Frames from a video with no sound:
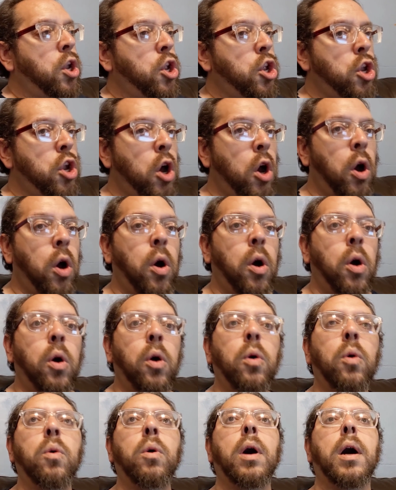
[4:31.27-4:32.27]

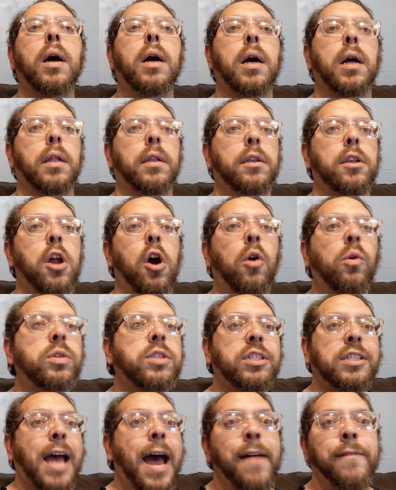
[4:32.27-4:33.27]
No no
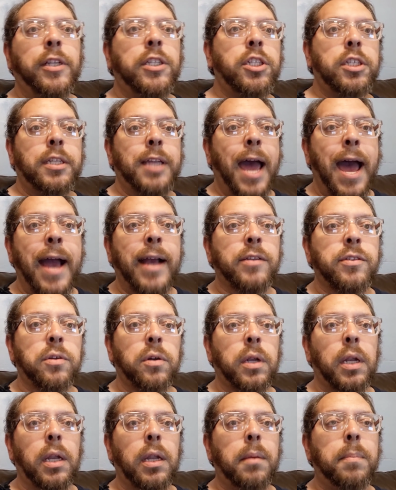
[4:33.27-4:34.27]
savage attacks
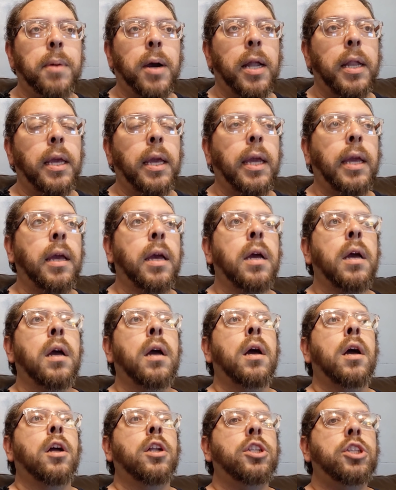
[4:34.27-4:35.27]
on anybody,
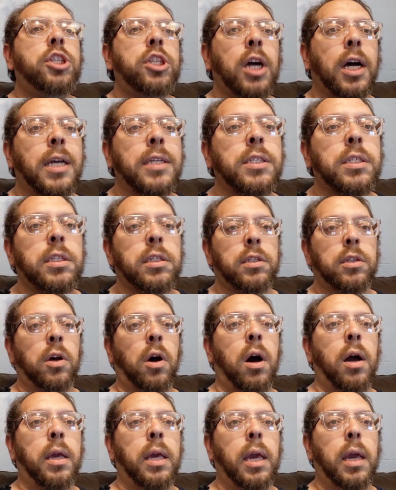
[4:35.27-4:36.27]
just
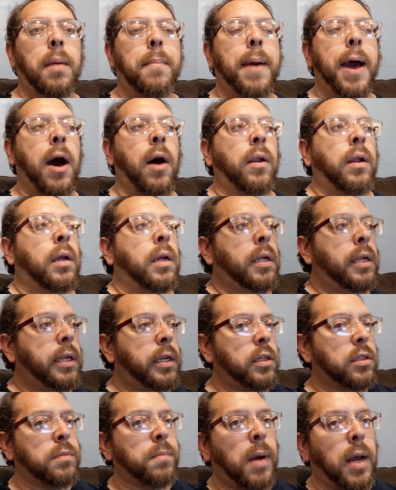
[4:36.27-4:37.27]
talking about
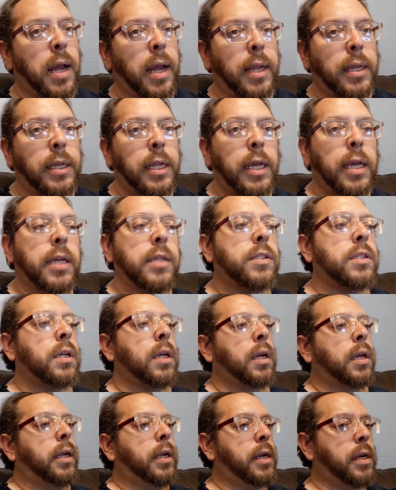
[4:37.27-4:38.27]
here's my
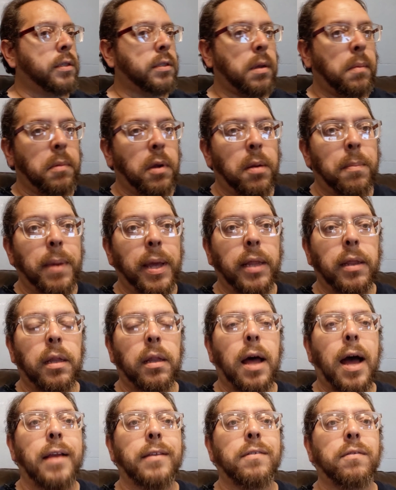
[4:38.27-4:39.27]
ideas, here's I'm going to make
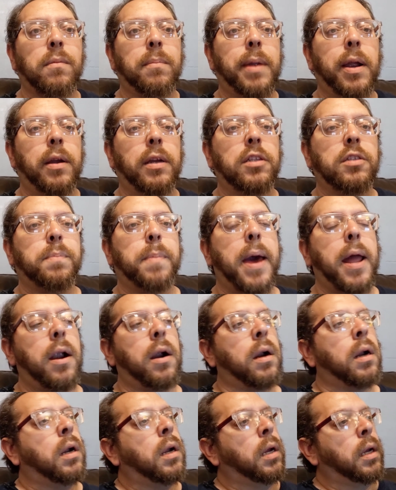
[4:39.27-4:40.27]
the lives of Americans
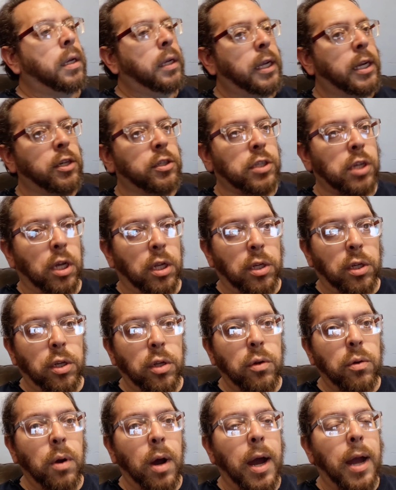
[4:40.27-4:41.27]
better, here's a
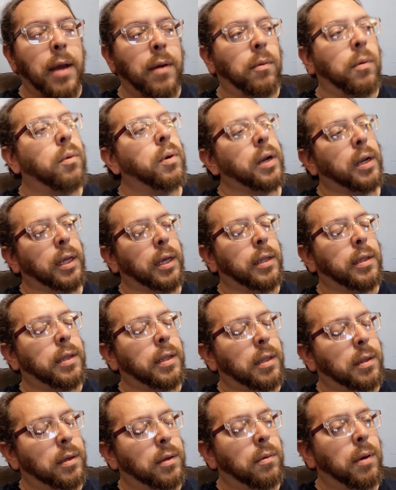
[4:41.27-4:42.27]
new well we're going to get
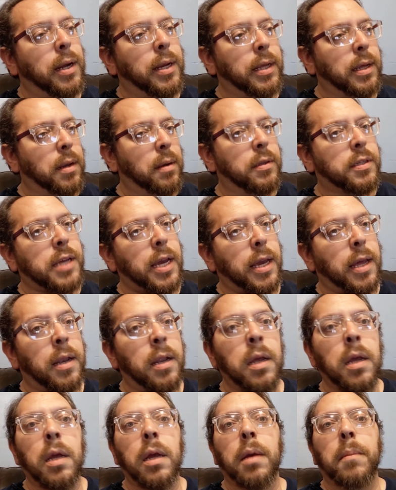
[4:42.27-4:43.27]
to the new idea in a
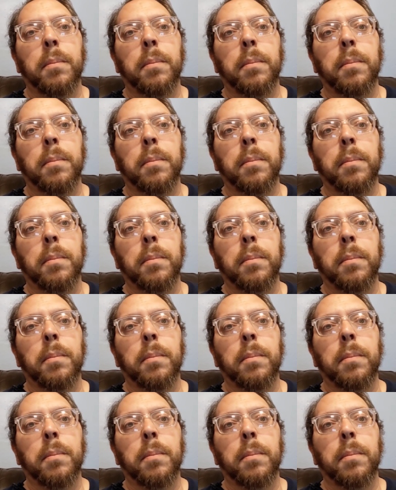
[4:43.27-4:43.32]
second,